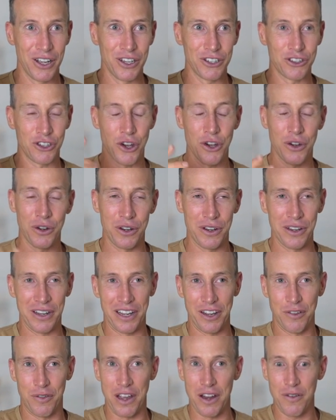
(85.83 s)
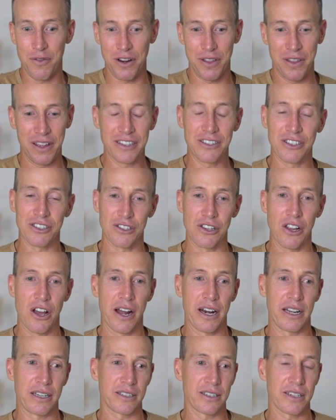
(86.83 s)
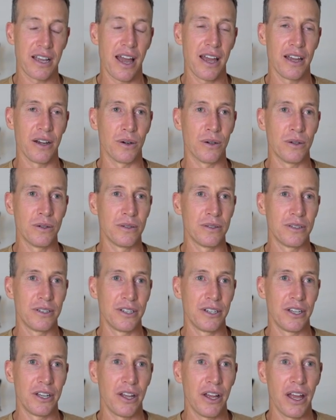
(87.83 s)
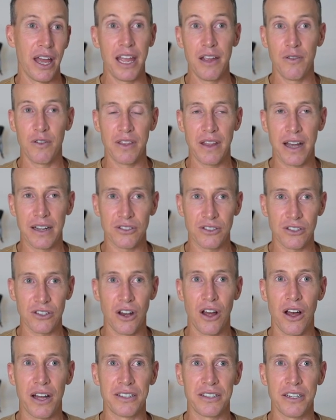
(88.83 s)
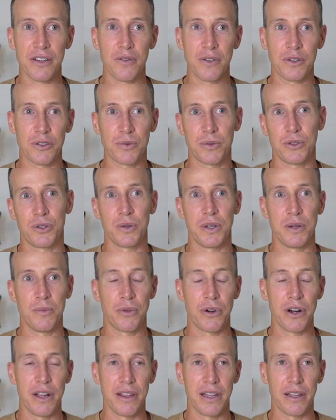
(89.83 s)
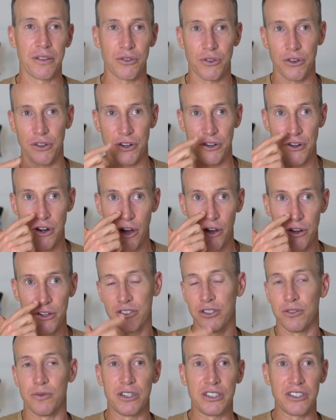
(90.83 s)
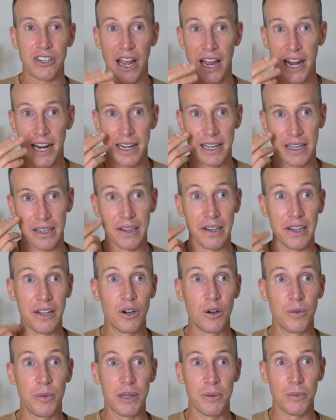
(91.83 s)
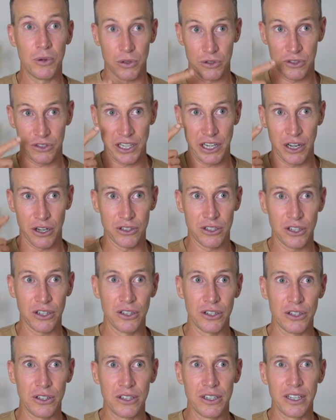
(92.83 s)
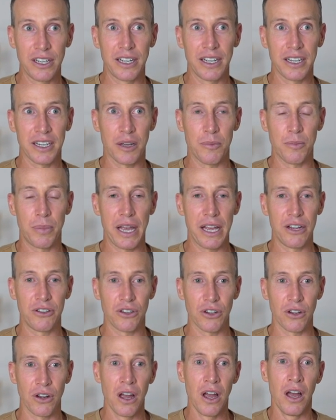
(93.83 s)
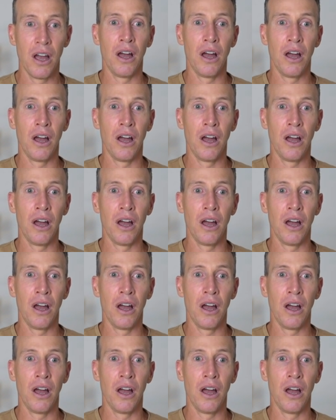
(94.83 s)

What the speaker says: So if everything's a sliding scale, even that slight difference between breathing through the nose and retaining a little bit more CO2 compared to